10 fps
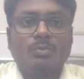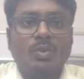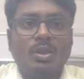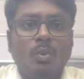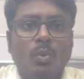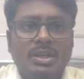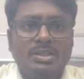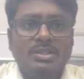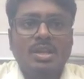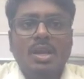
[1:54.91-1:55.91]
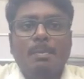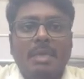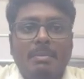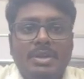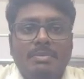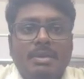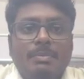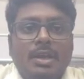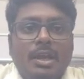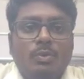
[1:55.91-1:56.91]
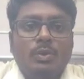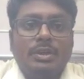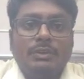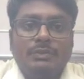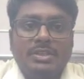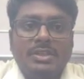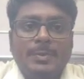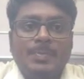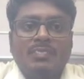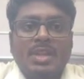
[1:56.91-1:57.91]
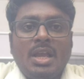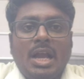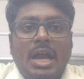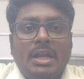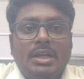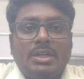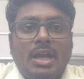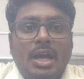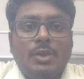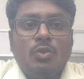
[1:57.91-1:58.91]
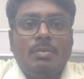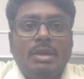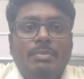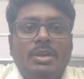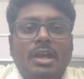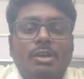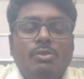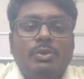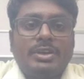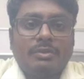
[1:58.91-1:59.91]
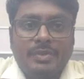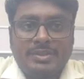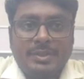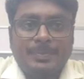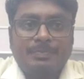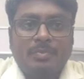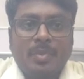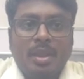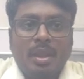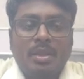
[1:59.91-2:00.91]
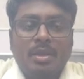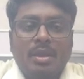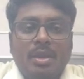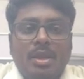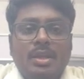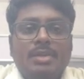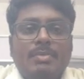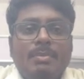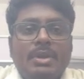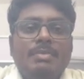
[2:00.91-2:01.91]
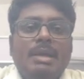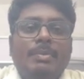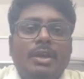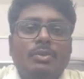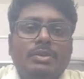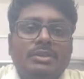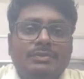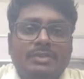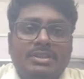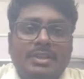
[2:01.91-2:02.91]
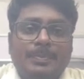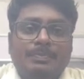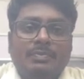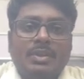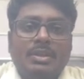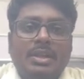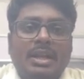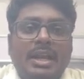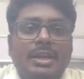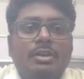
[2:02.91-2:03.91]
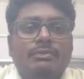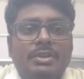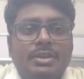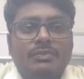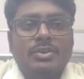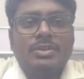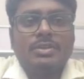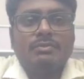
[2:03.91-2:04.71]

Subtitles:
One is memory mapped I/O interfacing and I/O mapped I/O interfacing. In memory mapped I/O interfacing, the kind of interfacing we